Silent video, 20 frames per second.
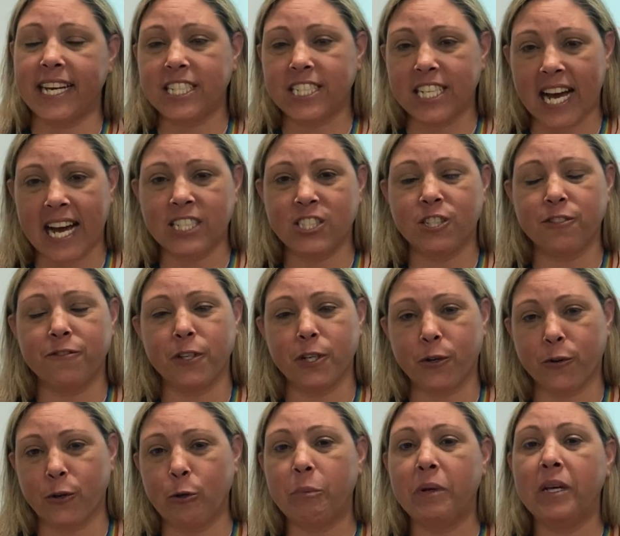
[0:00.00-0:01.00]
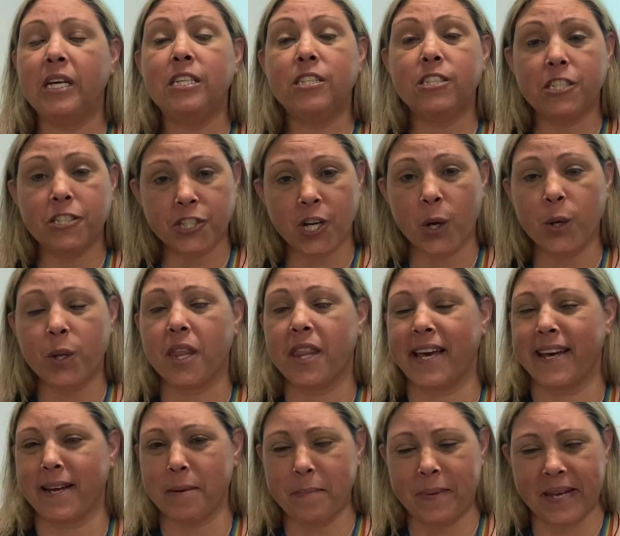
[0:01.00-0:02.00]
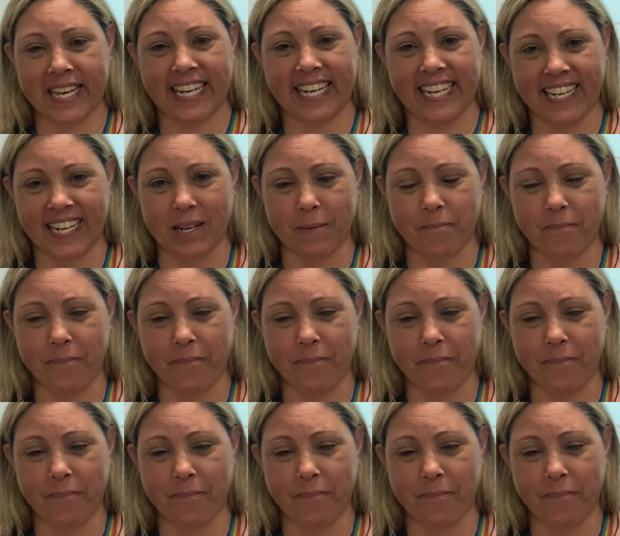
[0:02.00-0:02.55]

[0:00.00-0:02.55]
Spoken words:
charge of the group to show that they can be a leader.